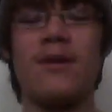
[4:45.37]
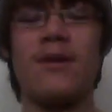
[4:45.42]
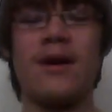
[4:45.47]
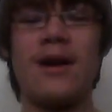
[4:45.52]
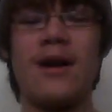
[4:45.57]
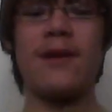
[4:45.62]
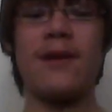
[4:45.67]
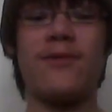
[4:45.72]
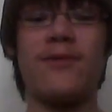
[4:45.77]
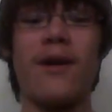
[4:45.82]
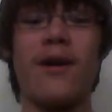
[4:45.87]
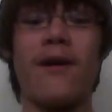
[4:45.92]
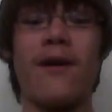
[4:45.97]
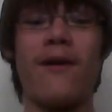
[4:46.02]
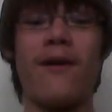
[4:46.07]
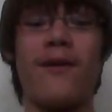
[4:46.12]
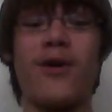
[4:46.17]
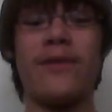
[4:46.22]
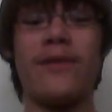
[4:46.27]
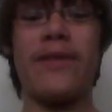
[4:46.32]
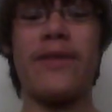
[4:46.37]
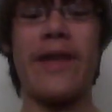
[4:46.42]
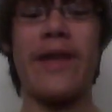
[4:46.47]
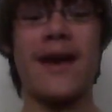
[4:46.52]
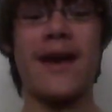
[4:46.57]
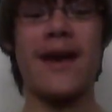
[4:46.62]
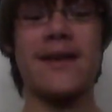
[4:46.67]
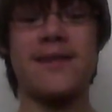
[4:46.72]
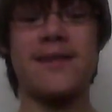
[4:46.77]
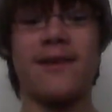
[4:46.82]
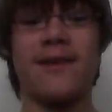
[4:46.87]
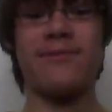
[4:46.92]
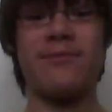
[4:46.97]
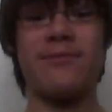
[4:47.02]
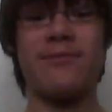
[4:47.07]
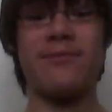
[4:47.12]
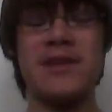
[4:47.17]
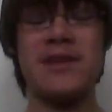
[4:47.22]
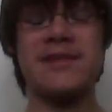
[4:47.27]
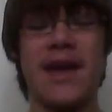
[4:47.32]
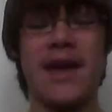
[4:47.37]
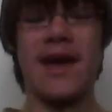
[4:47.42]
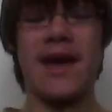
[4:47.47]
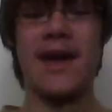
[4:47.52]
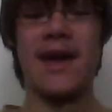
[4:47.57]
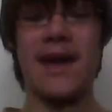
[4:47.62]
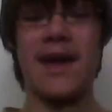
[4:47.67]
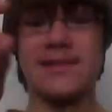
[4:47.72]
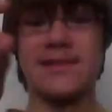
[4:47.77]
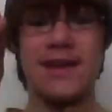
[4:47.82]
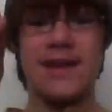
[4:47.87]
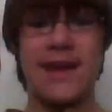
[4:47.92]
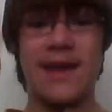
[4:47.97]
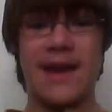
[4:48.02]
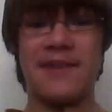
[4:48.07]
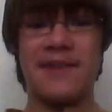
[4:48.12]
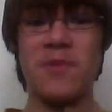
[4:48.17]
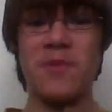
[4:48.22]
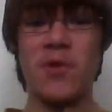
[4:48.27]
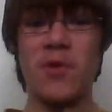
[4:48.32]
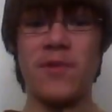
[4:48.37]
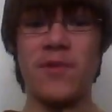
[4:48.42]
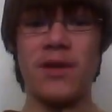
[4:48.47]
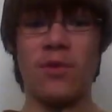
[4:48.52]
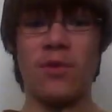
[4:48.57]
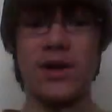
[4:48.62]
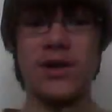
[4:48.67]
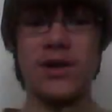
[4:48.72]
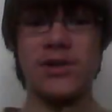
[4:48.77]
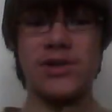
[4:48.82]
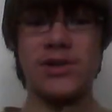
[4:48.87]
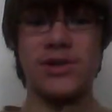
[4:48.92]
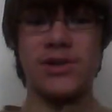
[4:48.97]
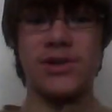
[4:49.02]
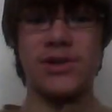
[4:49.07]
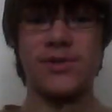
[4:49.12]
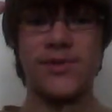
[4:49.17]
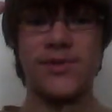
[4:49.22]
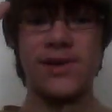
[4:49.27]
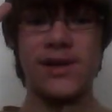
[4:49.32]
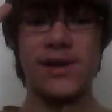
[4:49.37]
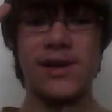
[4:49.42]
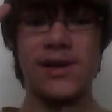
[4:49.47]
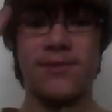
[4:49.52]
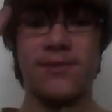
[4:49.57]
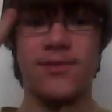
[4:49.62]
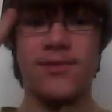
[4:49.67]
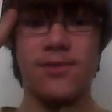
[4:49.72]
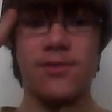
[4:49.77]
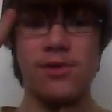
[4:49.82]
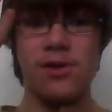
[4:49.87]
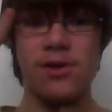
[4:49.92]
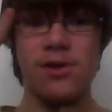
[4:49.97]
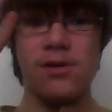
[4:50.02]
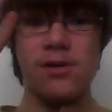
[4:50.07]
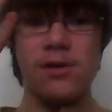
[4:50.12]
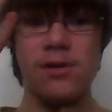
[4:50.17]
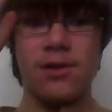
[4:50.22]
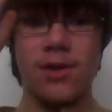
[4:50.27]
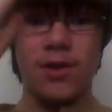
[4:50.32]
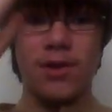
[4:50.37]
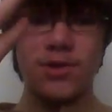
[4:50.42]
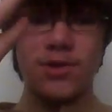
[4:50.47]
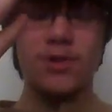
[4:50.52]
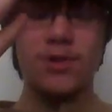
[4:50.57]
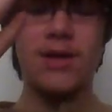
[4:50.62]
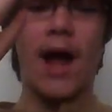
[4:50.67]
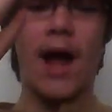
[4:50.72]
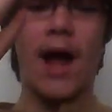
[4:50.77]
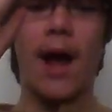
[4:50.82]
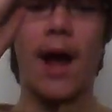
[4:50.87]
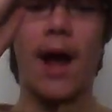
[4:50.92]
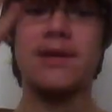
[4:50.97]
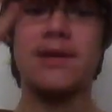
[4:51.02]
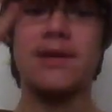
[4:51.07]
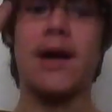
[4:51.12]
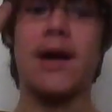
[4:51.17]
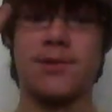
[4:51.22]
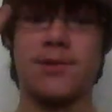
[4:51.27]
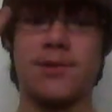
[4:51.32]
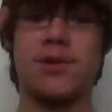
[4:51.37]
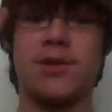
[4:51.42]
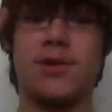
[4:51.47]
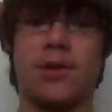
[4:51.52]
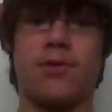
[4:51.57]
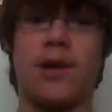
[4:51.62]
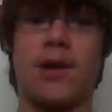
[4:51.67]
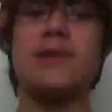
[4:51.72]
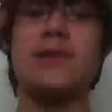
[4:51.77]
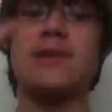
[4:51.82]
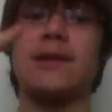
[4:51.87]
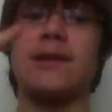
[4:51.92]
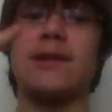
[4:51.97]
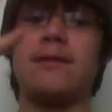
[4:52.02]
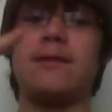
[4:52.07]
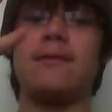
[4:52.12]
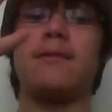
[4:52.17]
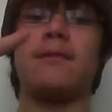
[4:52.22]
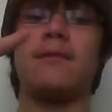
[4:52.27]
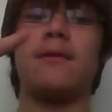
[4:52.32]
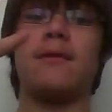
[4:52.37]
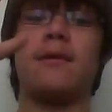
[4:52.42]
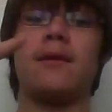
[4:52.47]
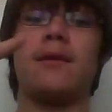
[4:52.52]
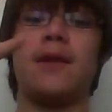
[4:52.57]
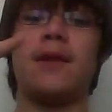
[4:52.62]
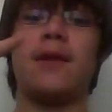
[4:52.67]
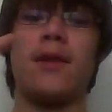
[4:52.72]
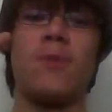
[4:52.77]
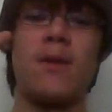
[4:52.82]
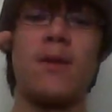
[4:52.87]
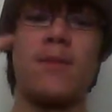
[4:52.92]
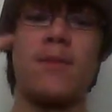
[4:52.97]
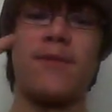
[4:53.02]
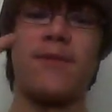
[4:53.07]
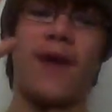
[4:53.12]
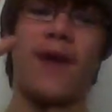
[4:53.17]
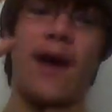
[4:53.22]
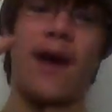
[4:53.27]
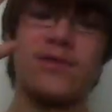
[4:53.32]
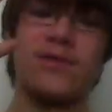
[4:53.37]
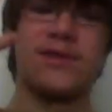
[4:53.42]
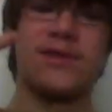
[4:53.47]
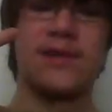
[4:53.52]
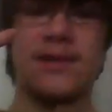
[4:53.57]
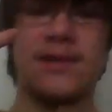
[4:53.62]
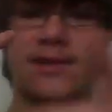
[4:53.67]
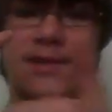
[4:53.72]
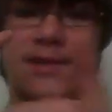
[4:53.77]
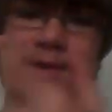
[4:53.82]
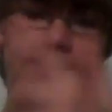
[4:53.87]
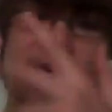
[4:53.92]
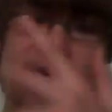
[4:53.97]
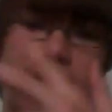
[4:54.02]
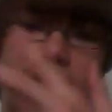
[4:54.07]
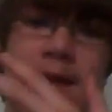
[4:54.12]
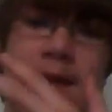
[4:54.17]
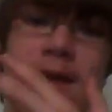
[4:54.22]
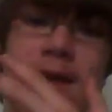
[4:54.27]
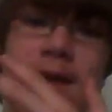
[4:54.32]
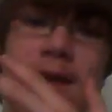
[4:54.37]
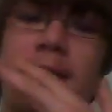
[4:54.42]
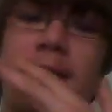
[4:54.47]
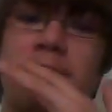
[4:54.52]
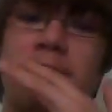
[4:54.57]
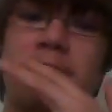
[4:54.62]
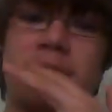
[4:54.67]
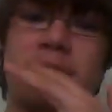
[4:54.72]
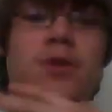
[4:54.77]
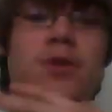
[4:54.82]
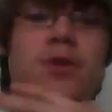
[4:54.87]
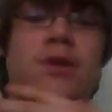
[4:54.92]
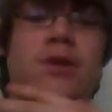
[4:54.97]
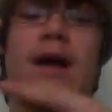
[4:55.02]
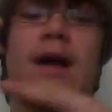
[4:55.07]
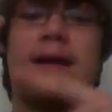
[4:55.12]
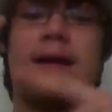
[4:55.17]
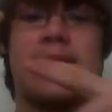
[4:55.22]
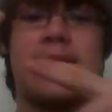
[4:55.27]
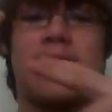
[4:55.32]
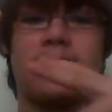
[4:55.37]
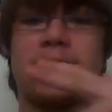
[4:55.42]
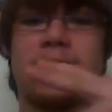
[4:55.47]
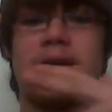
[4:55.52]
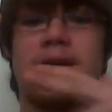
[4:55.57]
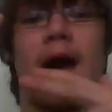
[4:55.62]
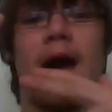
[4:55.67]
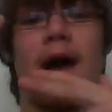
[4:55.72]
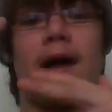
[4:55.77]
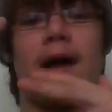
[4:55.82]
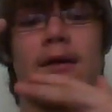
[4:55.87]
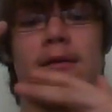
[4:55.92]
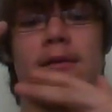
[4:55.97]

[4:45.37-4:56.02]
and if you ever heard the Ass Stuff movies, ASDF movie 1, 2, 3, and 4, those are Tom Scott's original creation. Now there may be 5 and 6 and 7 and 8, but those are not Tom Scott.